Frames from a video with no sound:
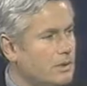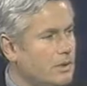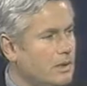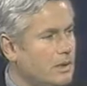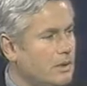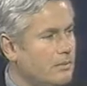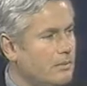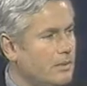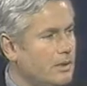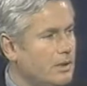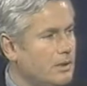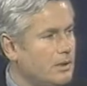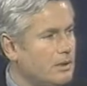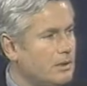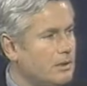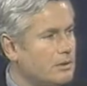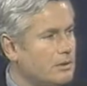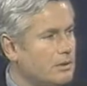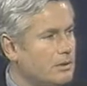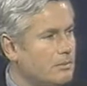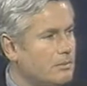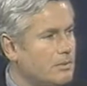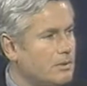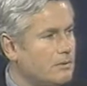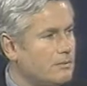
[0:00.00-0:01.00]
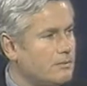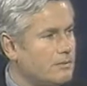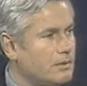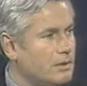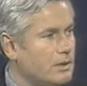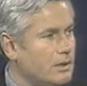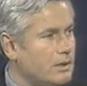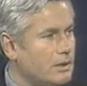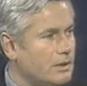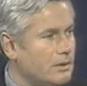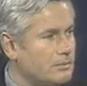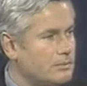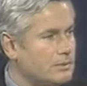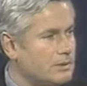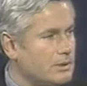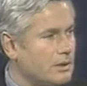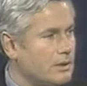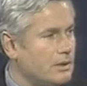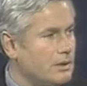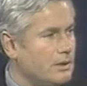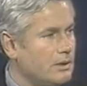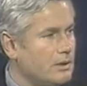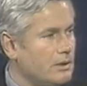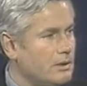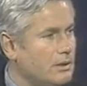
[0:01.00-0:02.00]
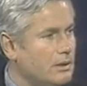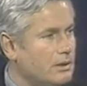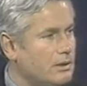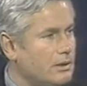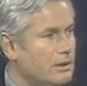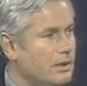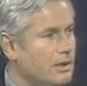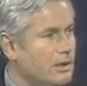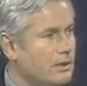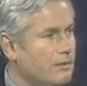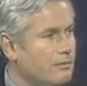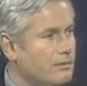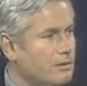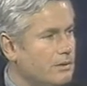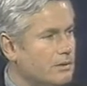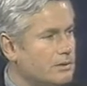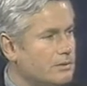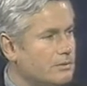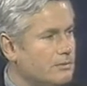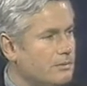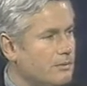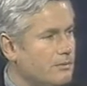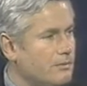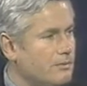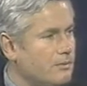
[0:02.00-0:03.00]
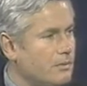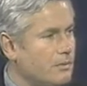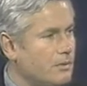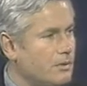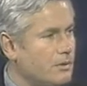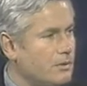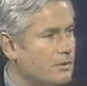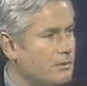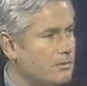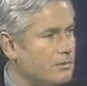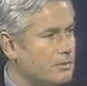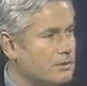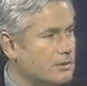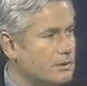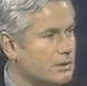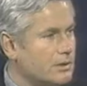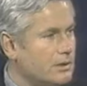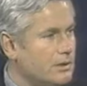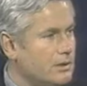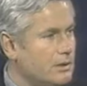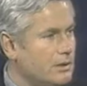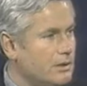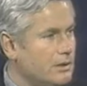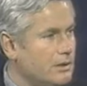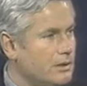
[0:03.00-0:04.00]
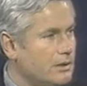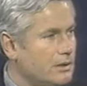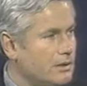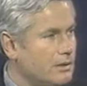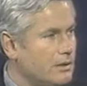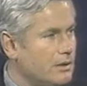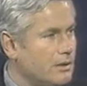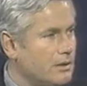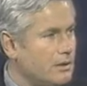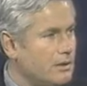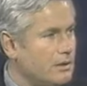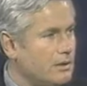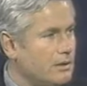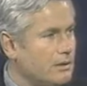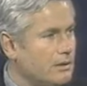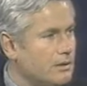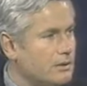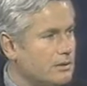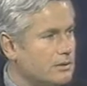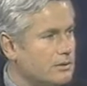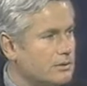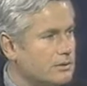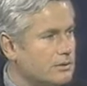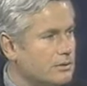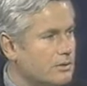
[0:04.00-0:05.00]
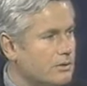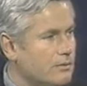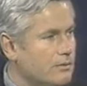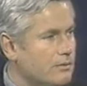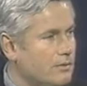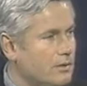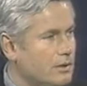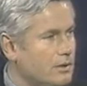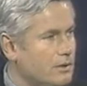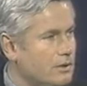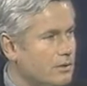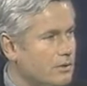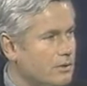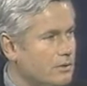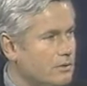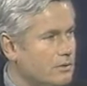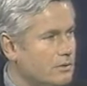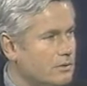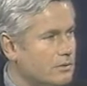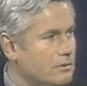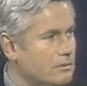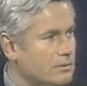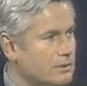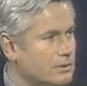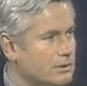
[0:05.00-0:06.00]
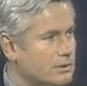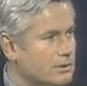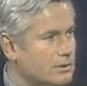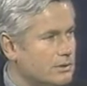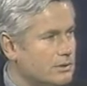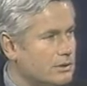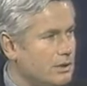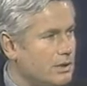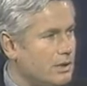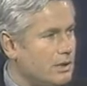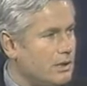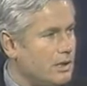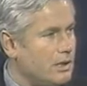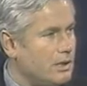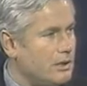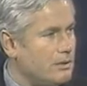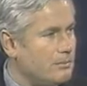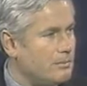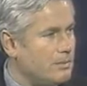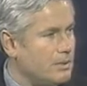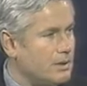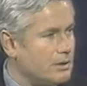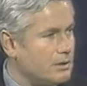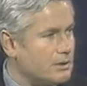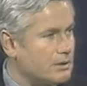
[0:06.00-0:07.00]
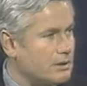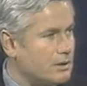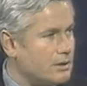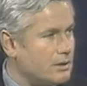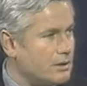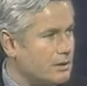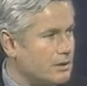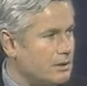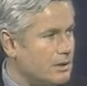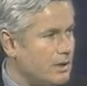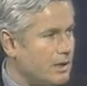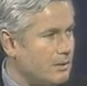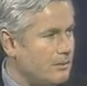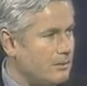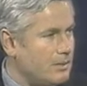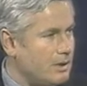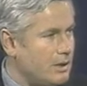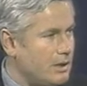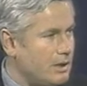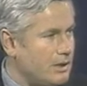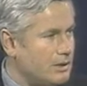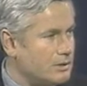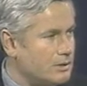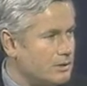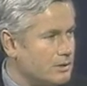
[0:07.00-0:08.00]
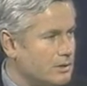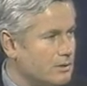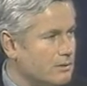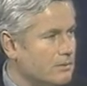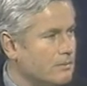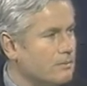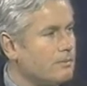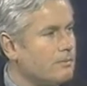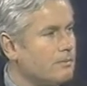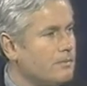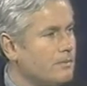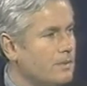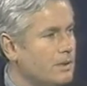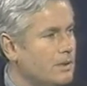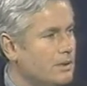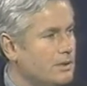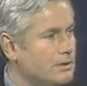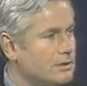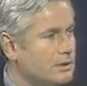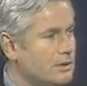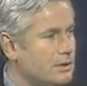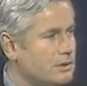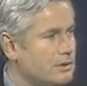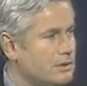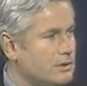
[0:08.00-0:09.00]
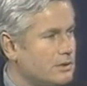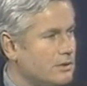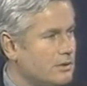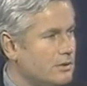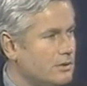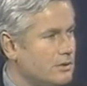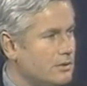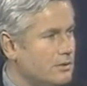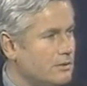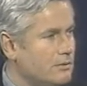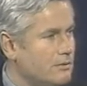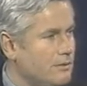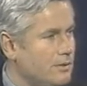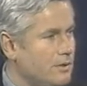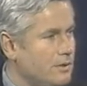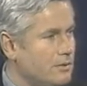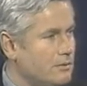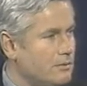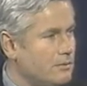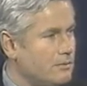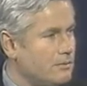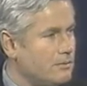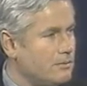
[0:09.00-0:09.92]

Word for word: commented a number of times that the evidence before you was clear that the Soviet Union was seeking military domination. Is that still your view?